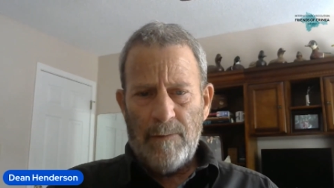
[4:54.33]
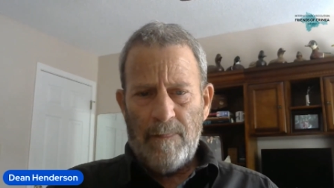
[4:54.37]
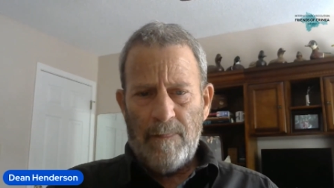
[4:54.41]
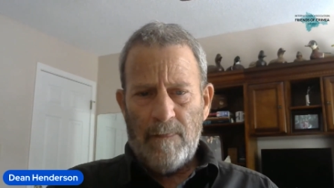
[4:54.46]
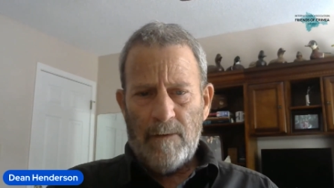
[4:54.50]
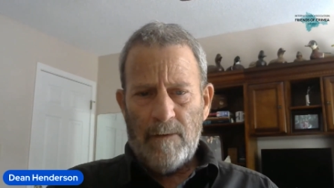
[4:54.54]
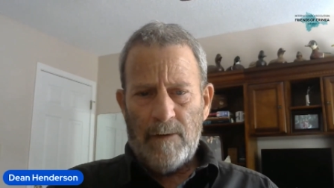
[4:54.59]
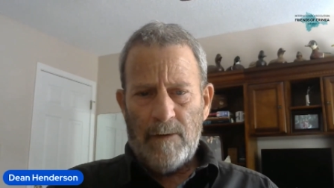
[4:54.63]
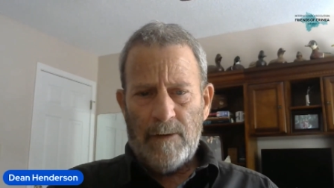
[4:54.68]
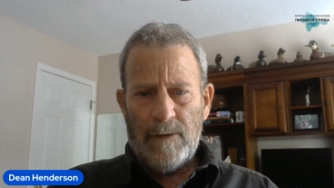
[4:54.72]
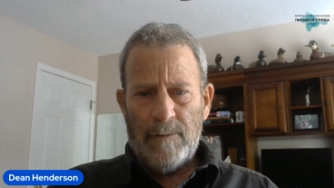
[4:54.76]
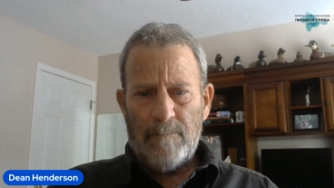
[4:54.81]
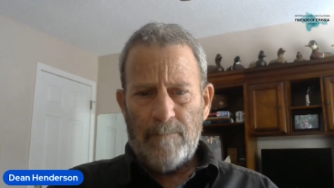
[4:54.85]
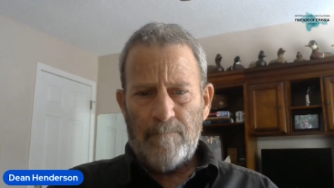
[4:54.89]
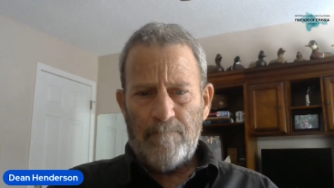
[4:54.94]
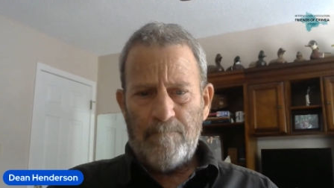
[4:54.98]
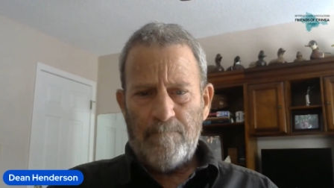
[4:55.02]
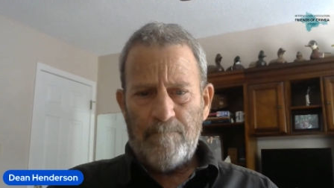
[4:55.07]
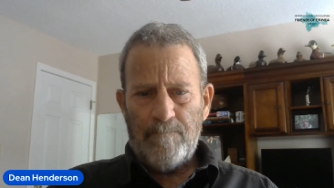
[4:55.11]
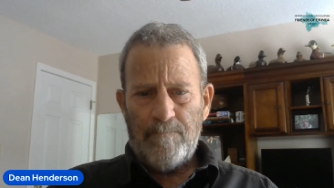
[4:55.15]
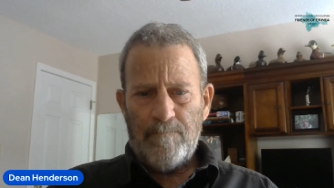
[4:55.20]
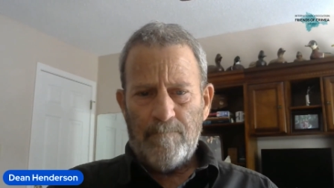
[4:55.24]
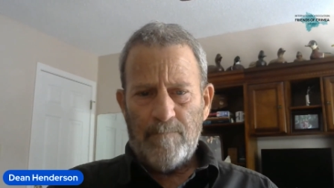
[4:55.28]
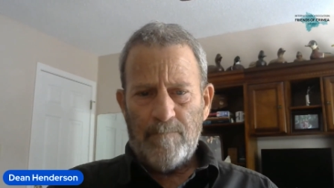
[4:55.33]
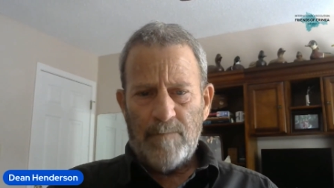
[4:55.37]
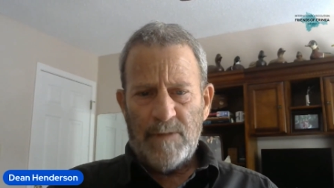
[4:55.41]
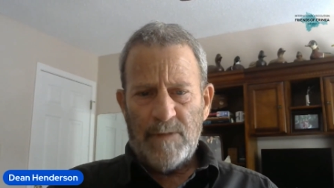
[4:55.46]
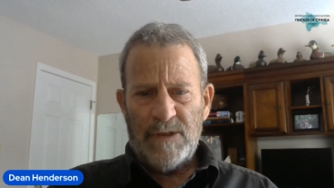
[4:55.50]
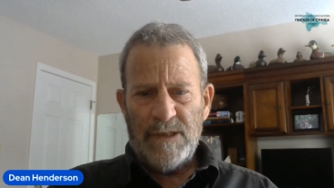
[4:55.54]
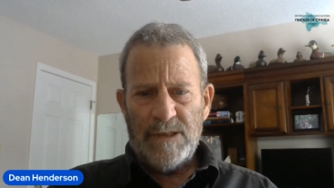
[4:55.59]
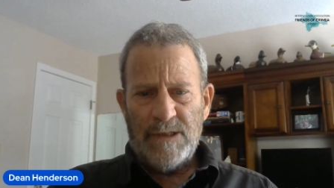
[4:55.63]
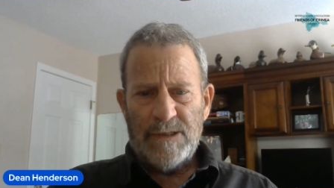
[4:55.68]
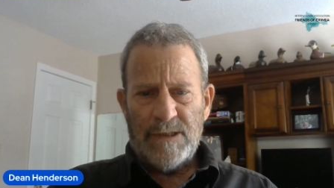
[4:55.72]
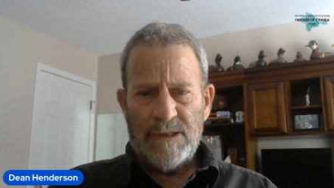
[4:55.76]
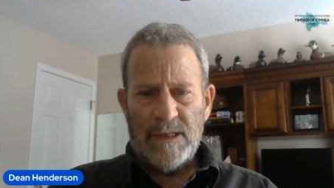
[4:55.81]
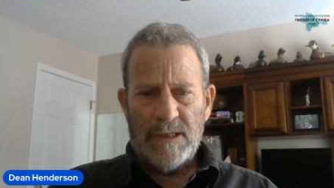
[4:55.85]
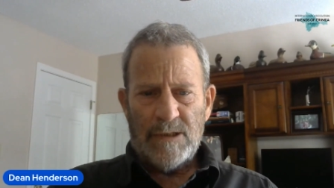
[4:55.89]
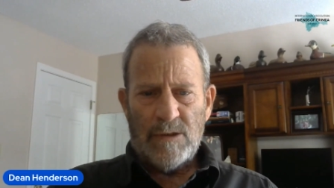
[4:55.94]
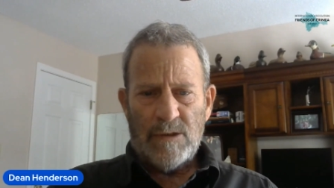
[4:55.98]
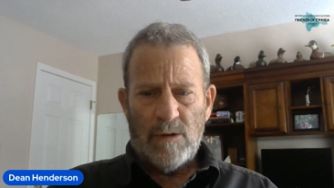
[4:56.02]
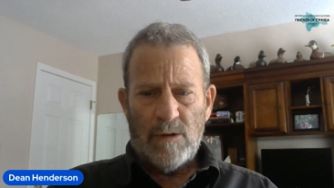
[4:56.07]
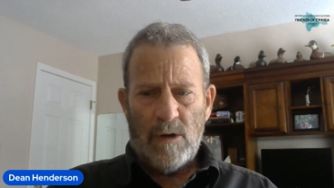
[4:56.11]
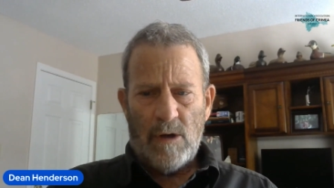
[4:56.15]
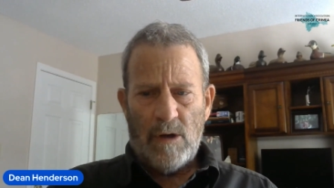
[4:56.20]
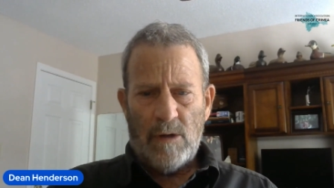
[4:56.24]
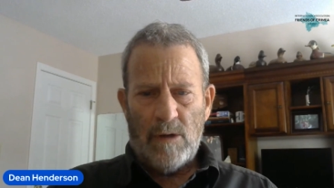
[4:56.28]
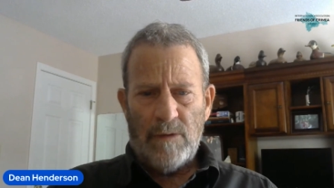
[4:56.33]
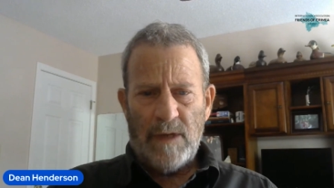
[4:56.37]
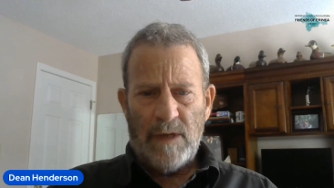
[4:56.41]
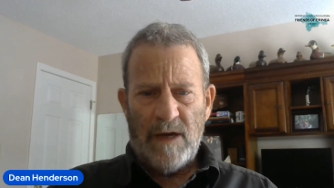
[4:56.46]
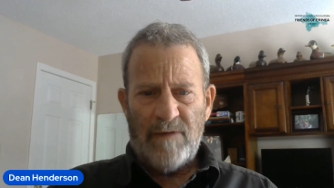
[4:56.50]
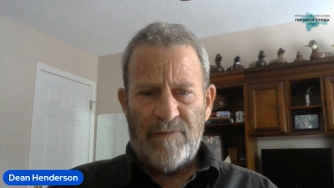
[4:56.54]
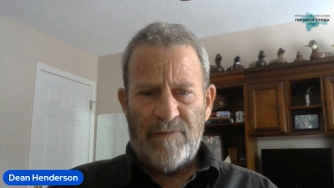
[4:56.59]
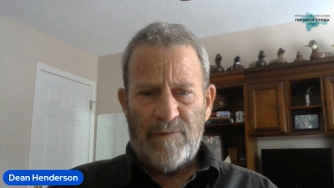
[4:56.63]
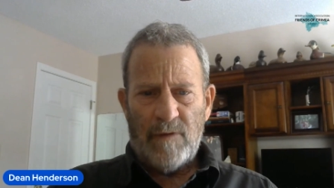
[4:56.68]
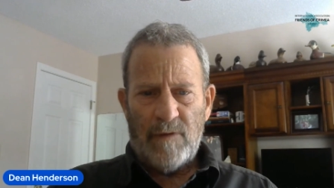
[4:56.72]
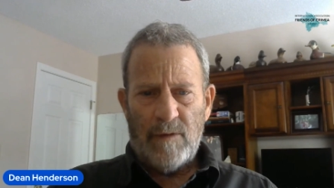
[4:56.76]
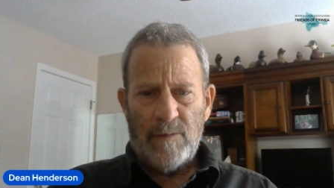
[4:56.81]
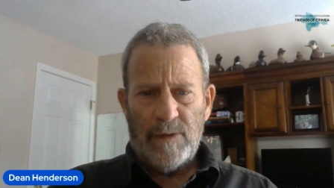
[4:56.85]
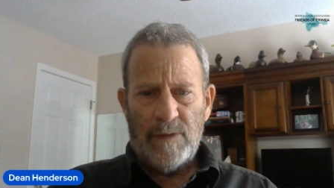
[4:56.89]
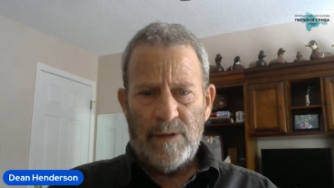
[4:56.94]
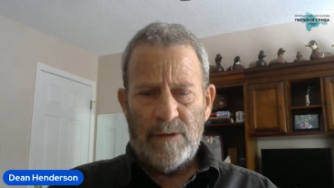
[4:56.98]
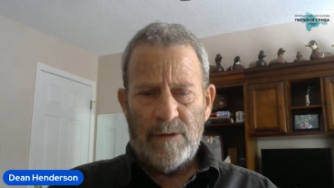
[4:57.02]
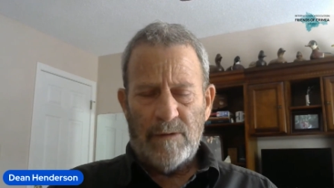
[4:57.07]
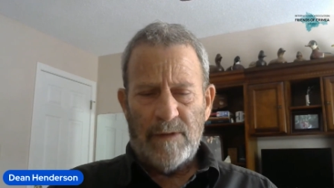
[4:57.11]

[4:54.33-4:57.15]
Um, but these things are all not from here.